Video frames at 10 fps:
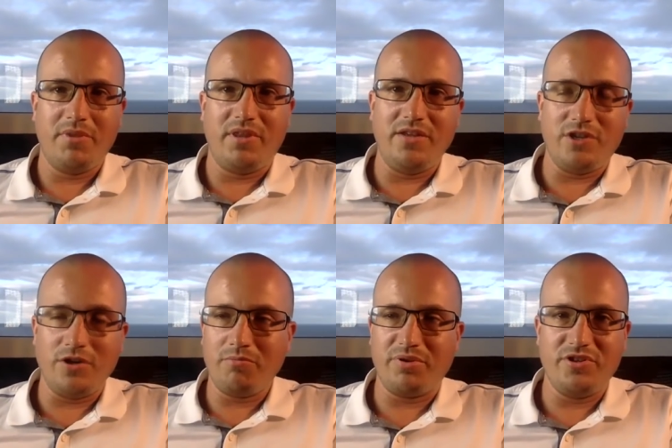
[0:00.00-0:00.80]
they
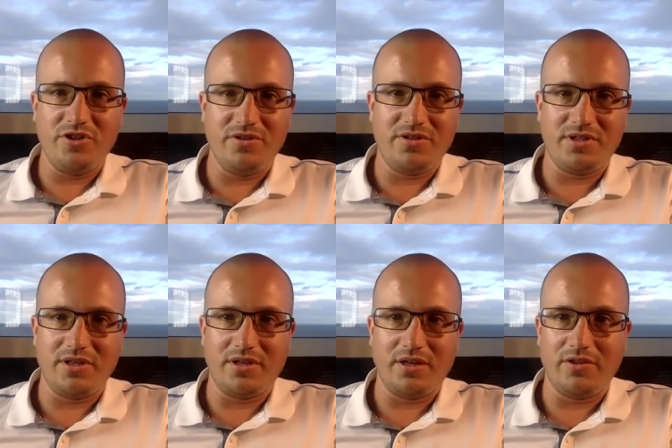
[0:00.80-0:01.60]
don't produce
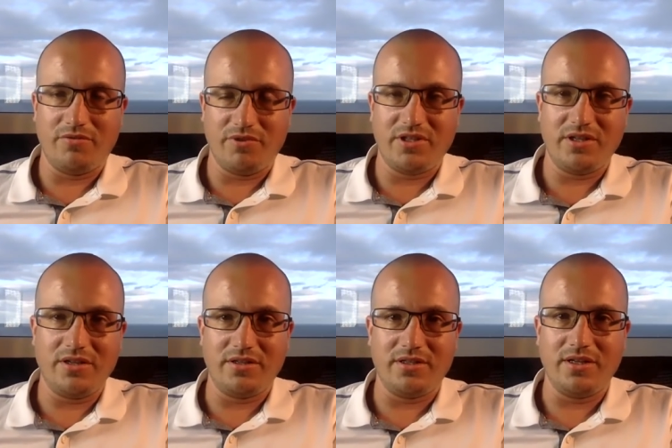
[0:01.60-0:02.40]
the
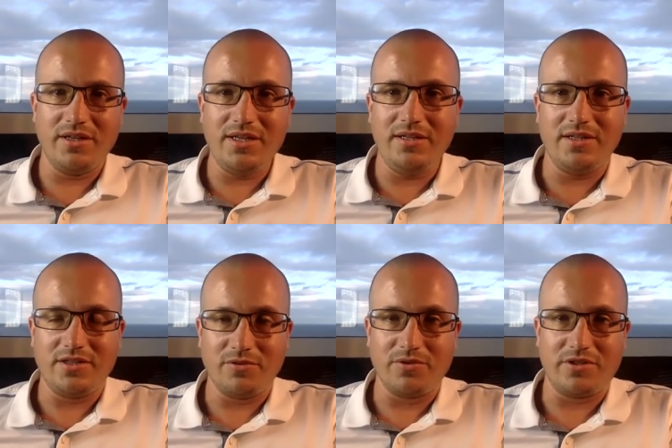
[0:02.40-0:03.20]
returns that are needed
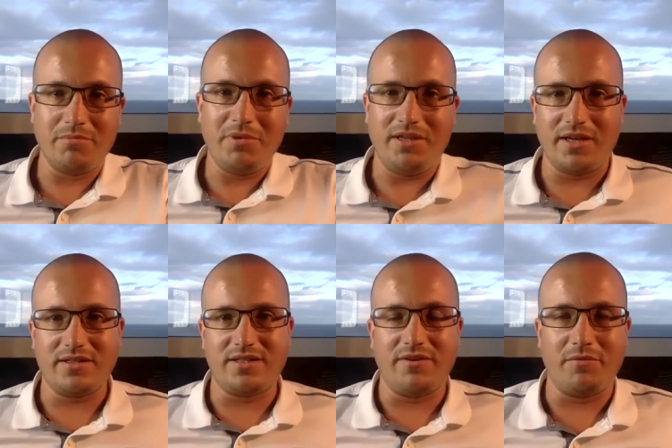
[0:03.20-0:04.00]
in order to meet that
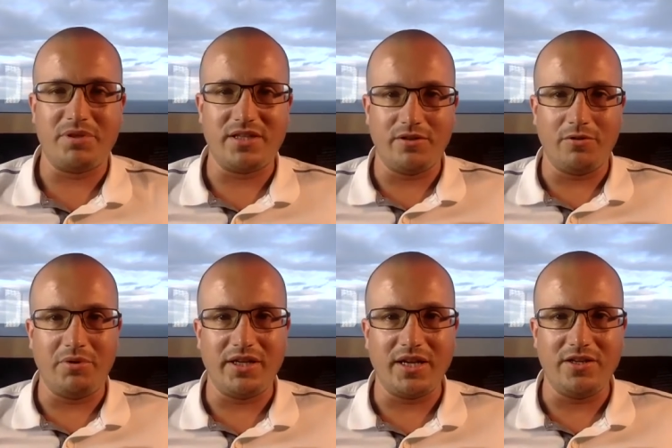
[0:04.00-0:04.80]
7%
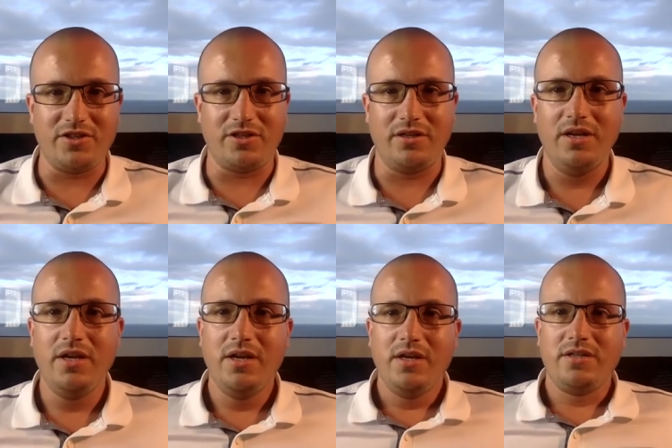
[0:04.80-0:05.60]
obligation.
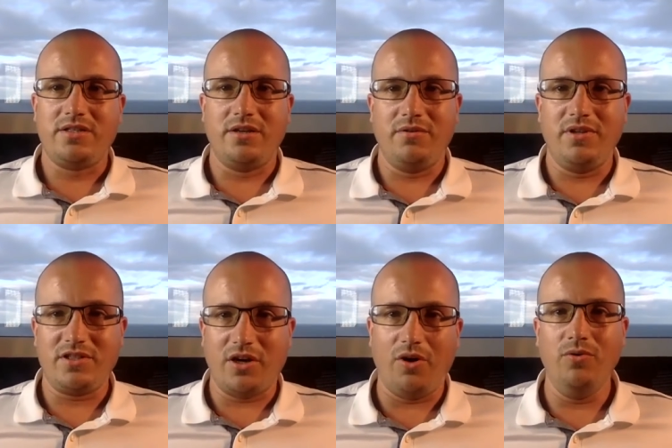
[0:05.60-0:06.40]
So
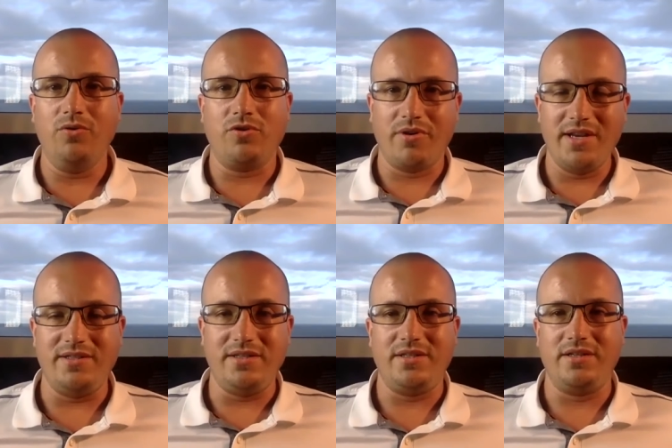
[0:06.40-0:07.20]
this whole
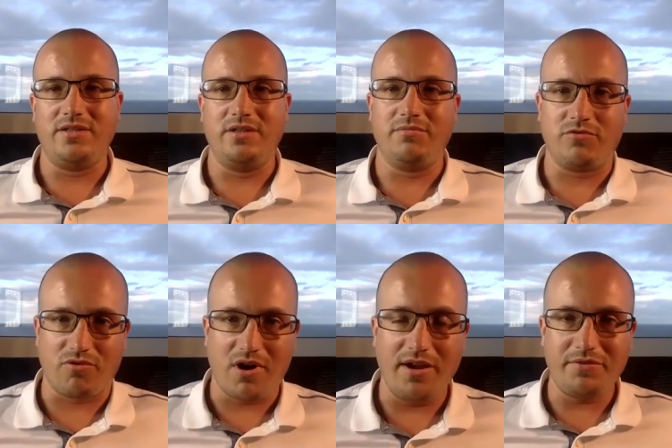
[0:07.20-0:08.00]
crazy system
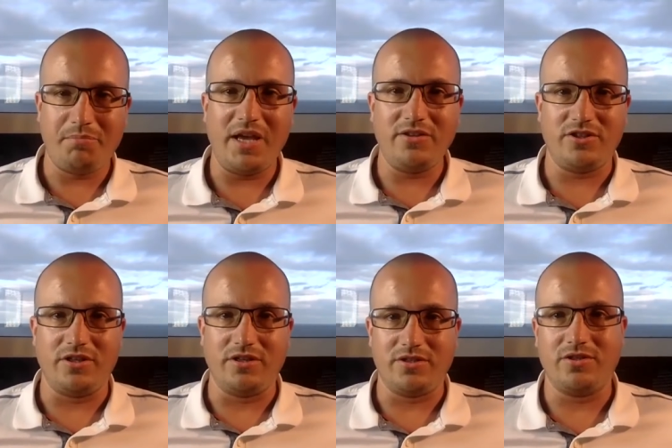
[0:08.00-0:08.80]
drives
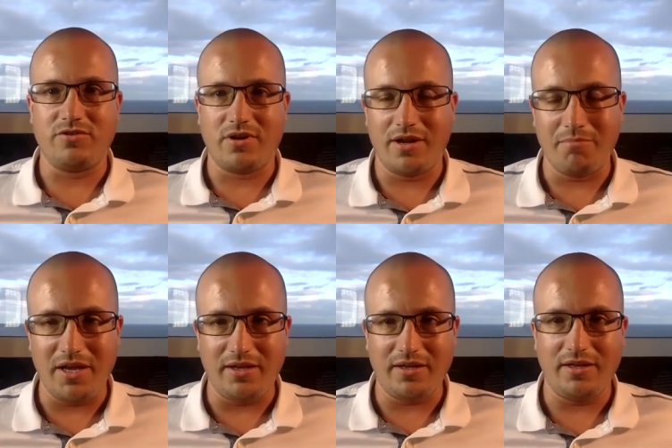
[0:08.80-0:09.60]
pensions to try and
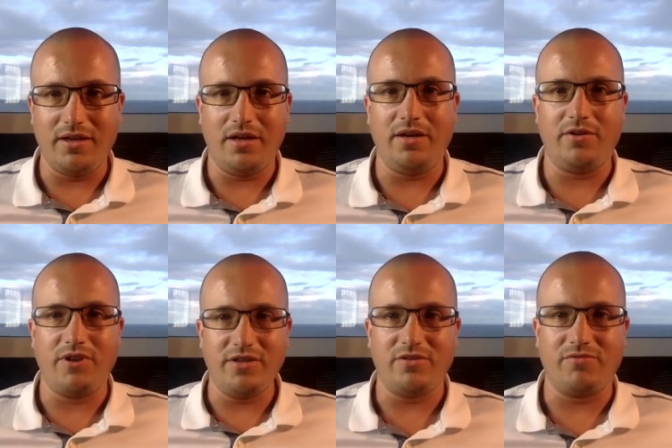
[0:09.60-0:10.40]
make a
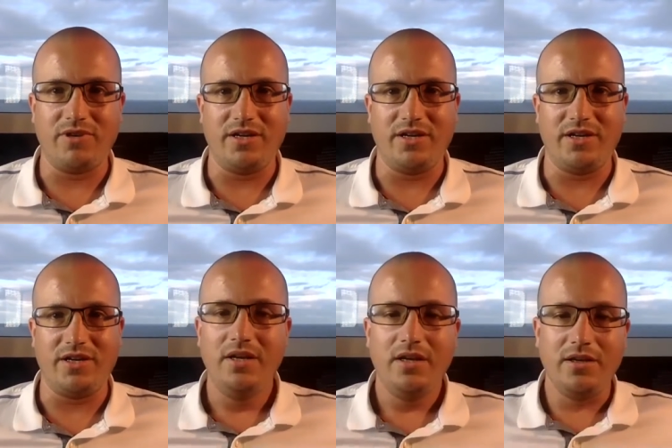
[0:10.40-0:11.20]
greater risk
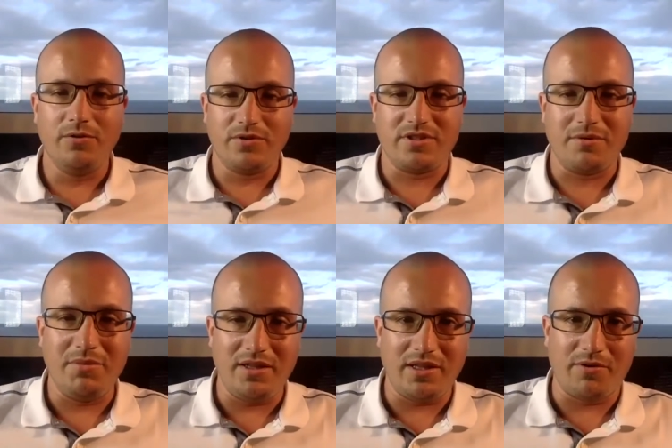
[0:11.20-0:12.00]
in order to
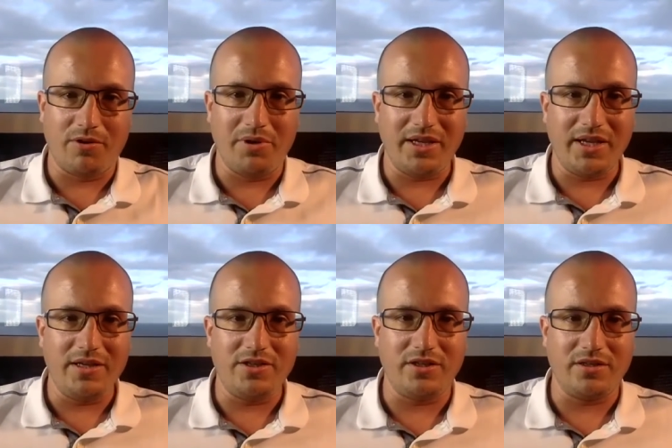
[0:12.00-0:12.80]
meet their
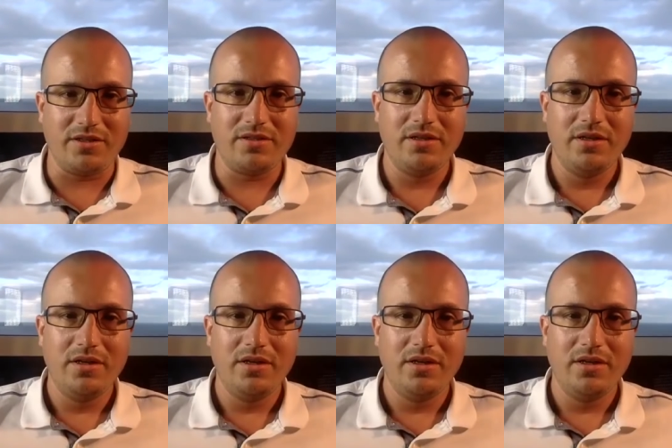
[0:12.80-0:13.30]
obligations.